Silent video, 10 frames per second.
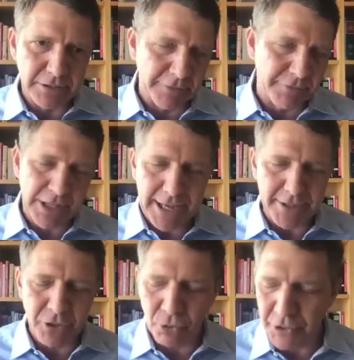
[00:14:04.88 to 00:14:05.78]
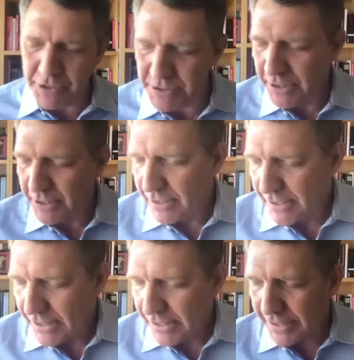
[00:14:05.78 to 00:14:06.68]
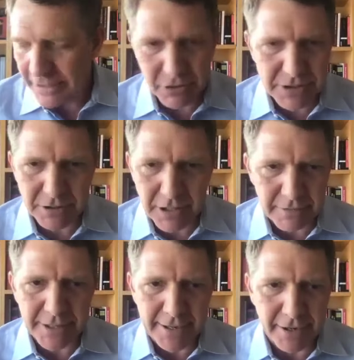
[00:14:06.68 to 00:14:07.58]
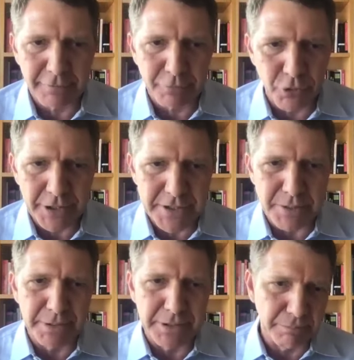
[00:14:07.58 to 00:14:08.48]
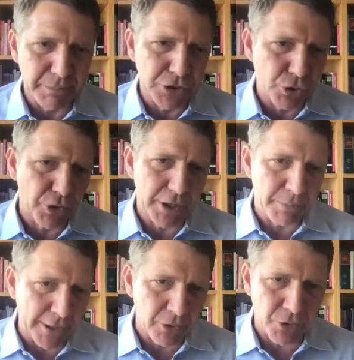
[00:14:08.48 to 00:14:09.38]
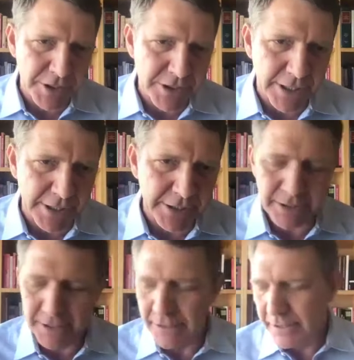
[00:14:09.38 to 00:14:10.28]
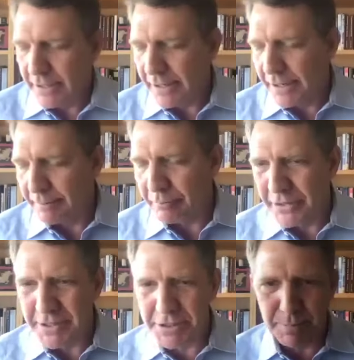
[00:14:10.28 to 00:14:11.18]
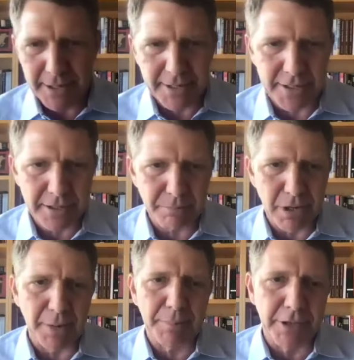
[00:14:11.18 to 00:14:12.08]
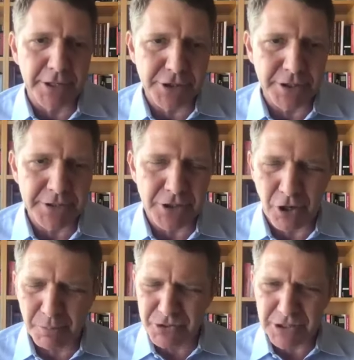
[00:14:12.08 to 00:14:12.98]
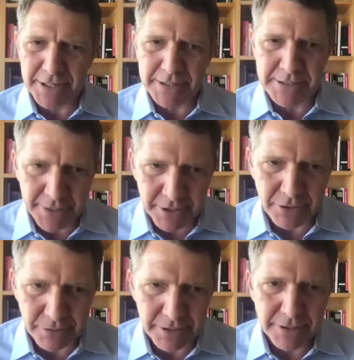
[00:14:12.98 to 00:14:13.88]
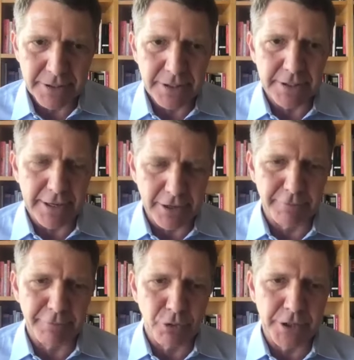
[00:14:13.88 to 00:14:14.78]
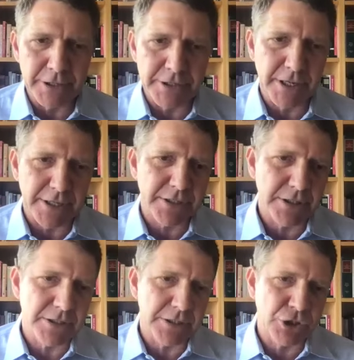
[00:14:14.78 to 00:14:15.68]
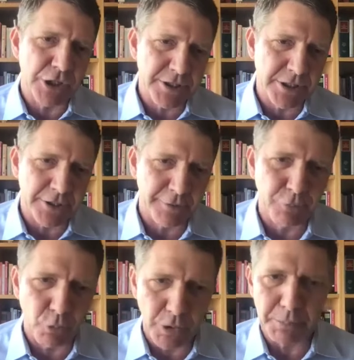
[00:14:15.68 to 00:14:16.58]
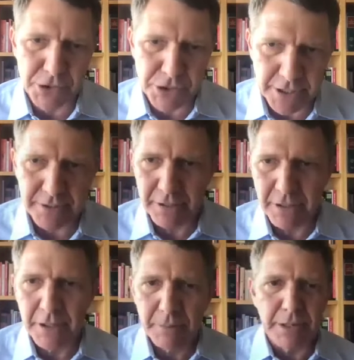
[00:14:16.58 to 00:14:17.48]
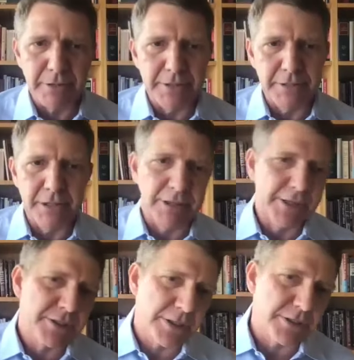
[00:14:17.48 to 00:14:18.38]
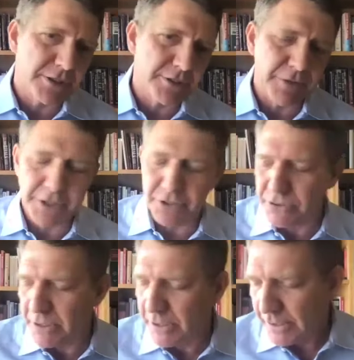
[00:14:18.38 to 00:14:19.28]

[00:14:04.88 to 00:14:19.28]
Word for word: level categories, uh, it looks a lot like California. It's a ma- majority minority state. Um, the Hispanic population is almost identical in California and Texas at just under forty percent by la- the latest census figures.